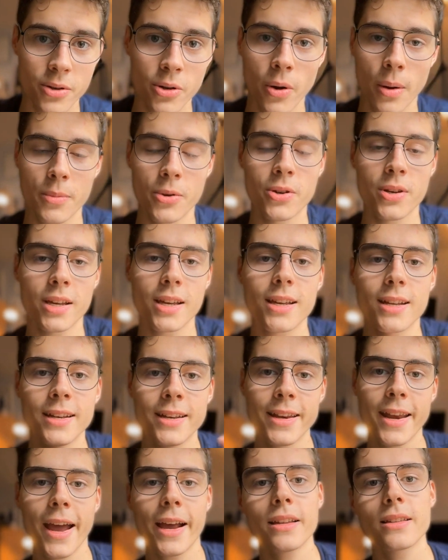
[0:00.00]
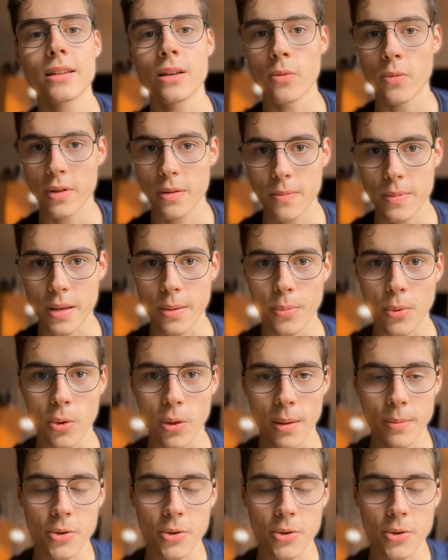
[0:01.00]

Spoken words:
I'm good at connecting with people.